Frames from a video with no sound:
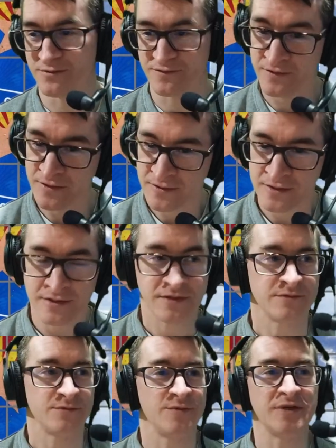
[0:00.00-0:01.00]

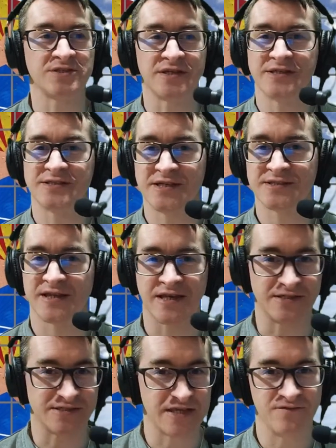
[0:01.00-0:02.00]
We mentioned this
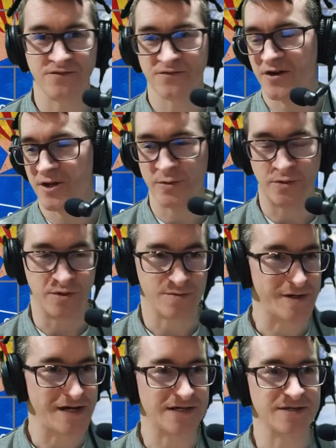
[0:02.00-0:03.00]
yesterday, Stephen Vogt or
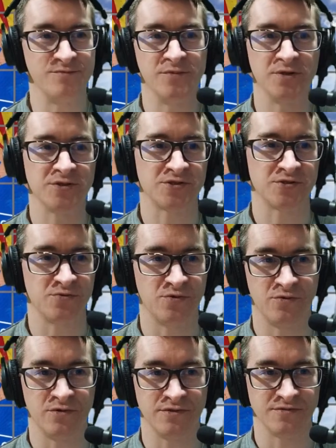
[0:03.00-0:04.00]
Brandon Moss
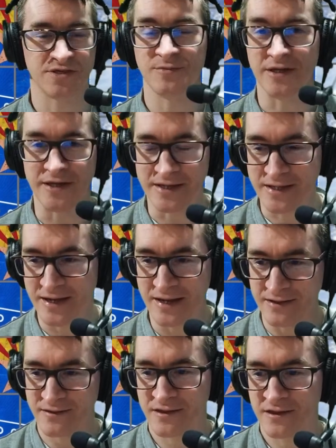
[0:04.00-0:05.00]
or someone like
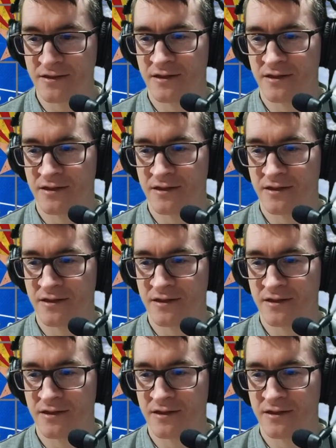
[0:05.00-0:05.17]
that.